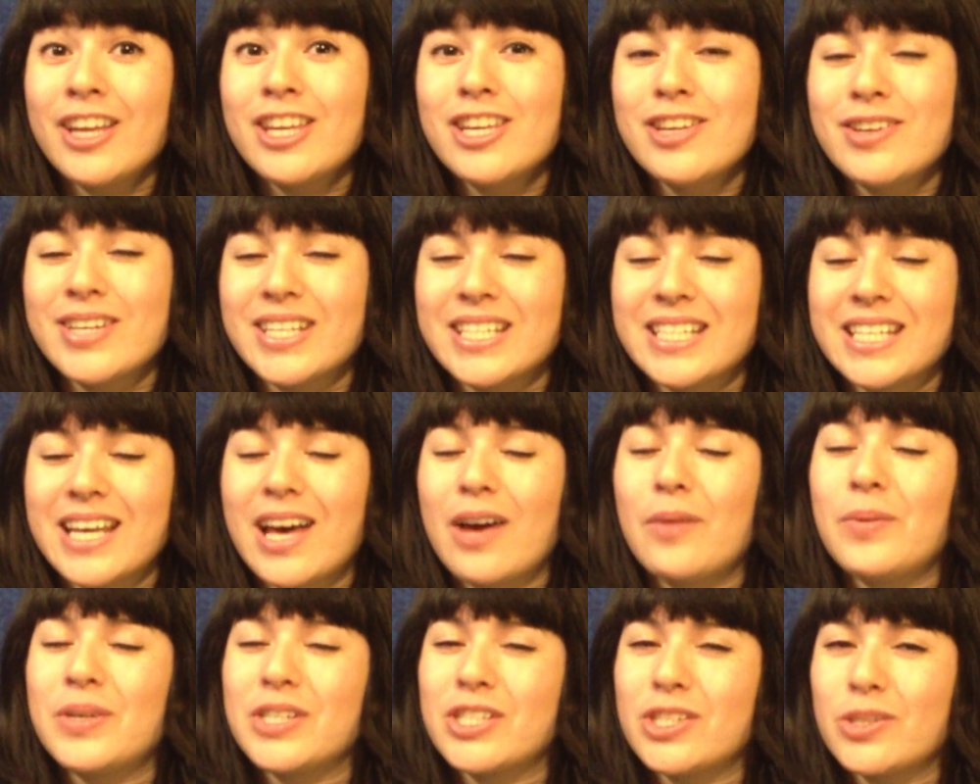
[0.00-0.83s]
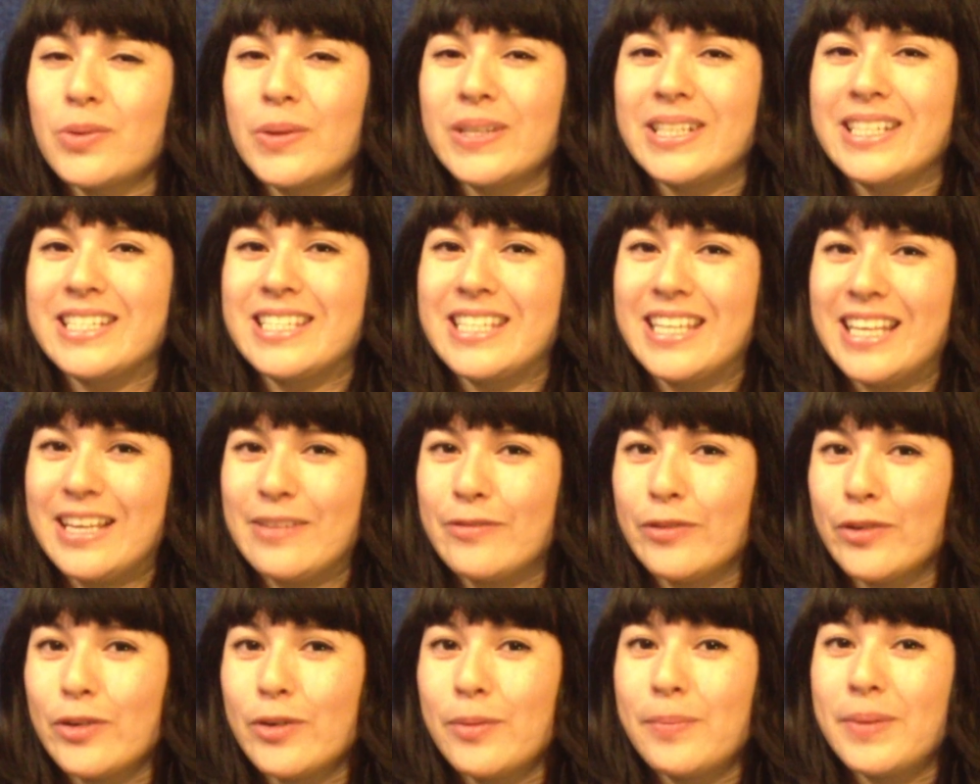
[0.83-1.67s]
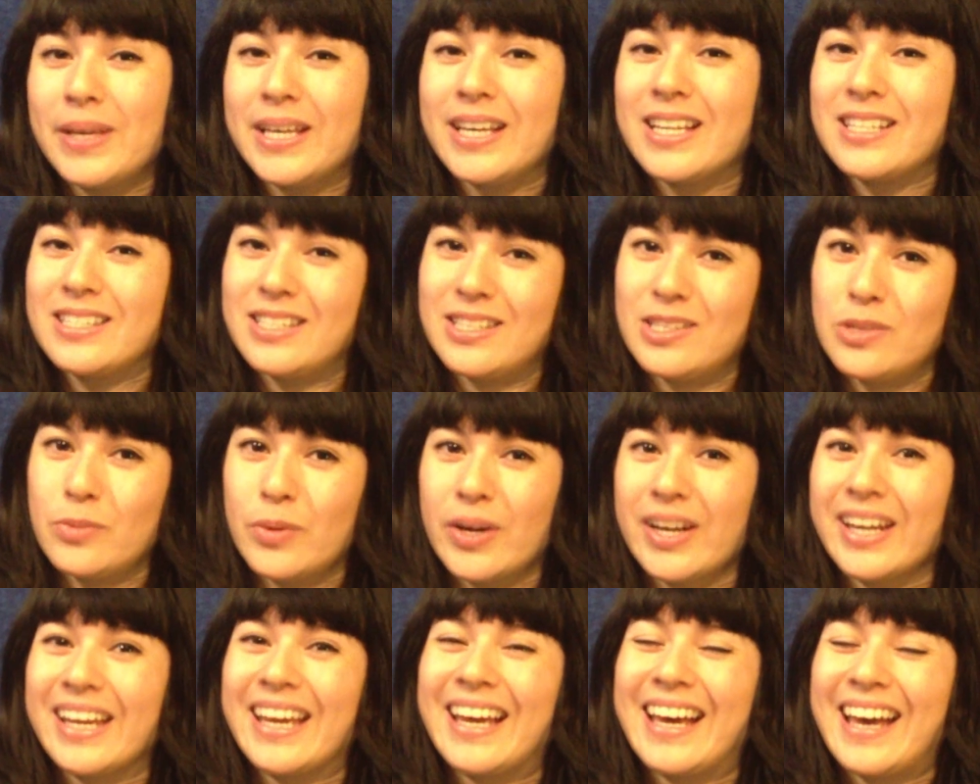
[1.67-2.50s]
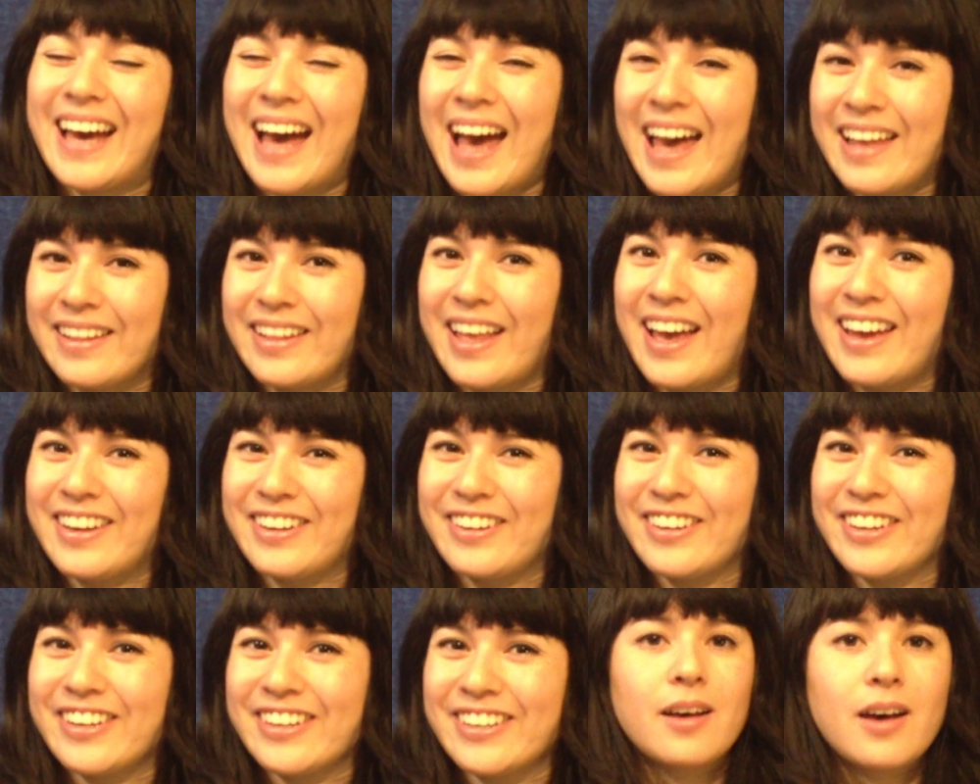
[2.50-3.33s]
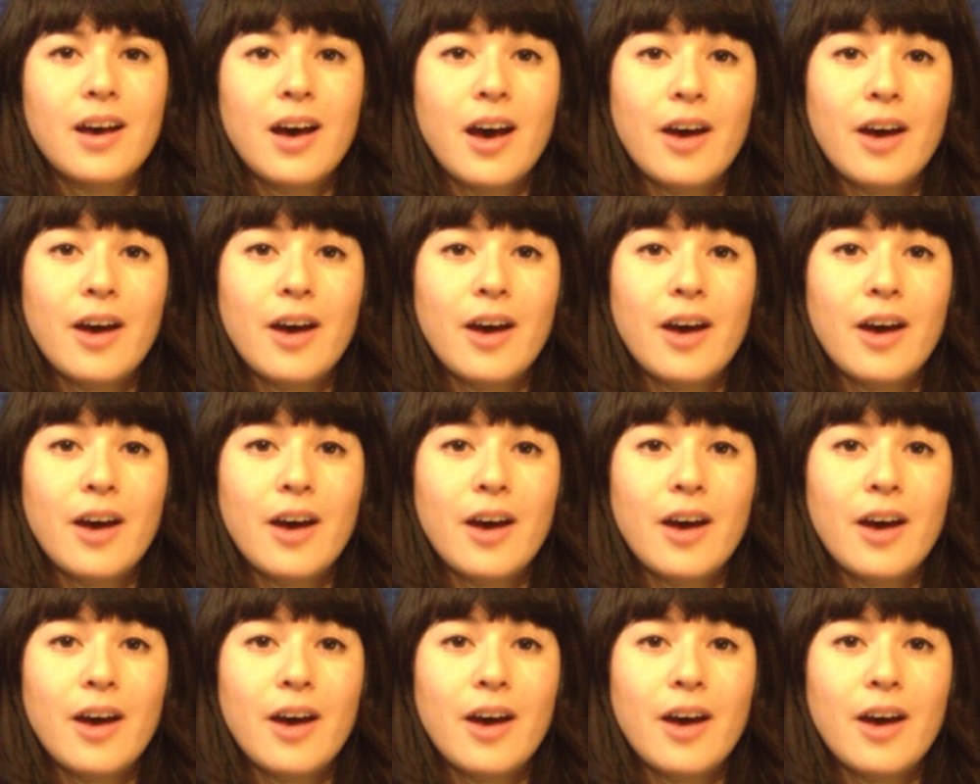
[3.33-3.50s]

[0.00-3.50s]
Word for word: You can tell which twin is evil because he's wearing guy liner.